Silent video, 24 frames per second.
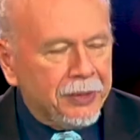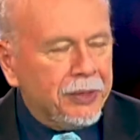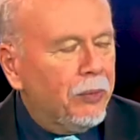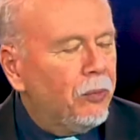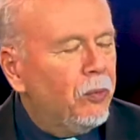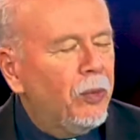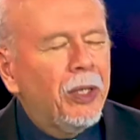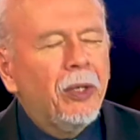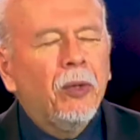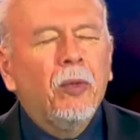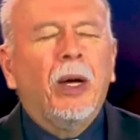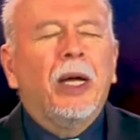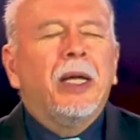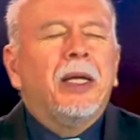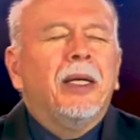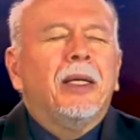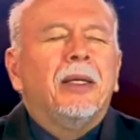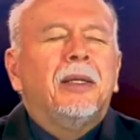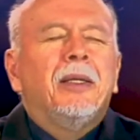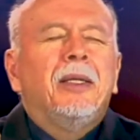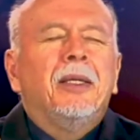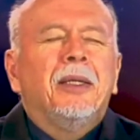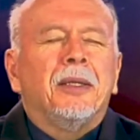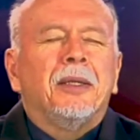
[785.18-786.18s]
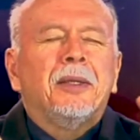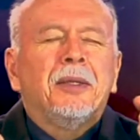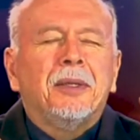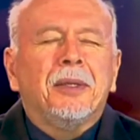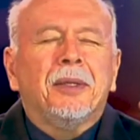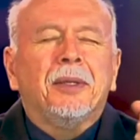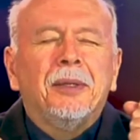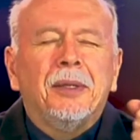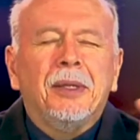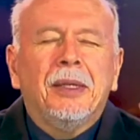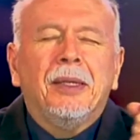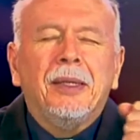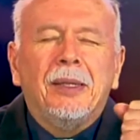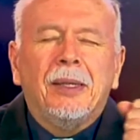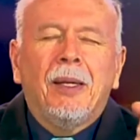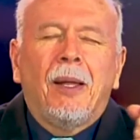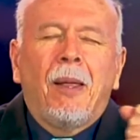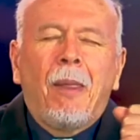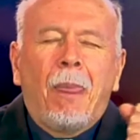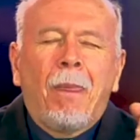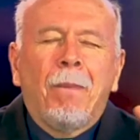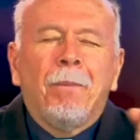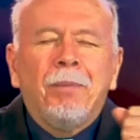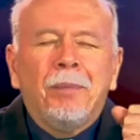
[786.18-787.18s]
I said, where do I get this?
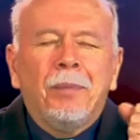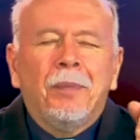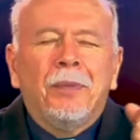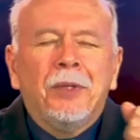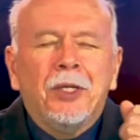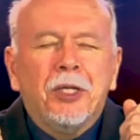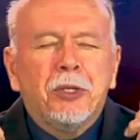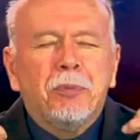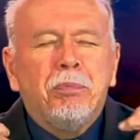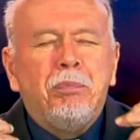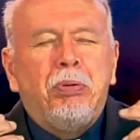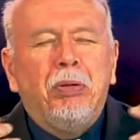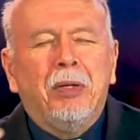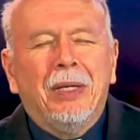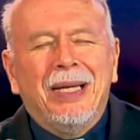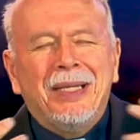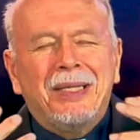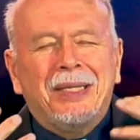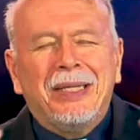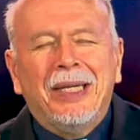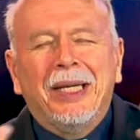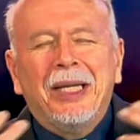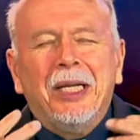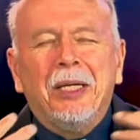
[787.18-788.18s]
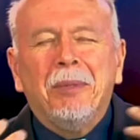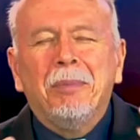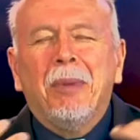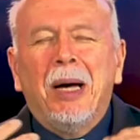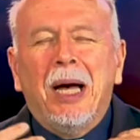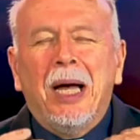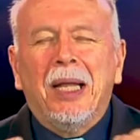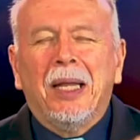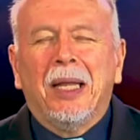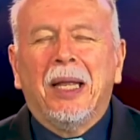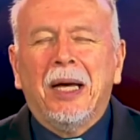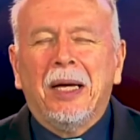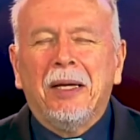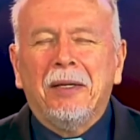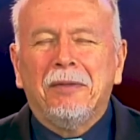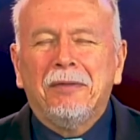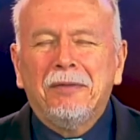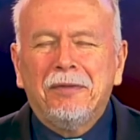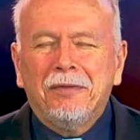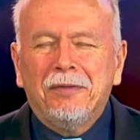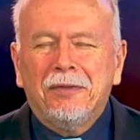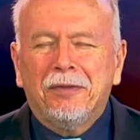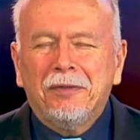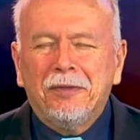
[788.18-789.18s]
This blessing in my
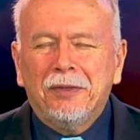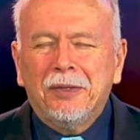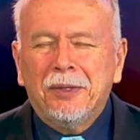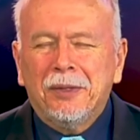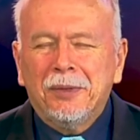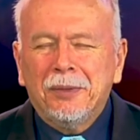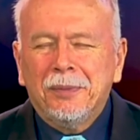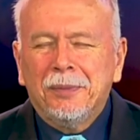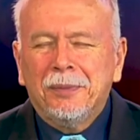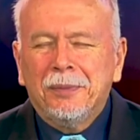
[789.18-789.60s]
life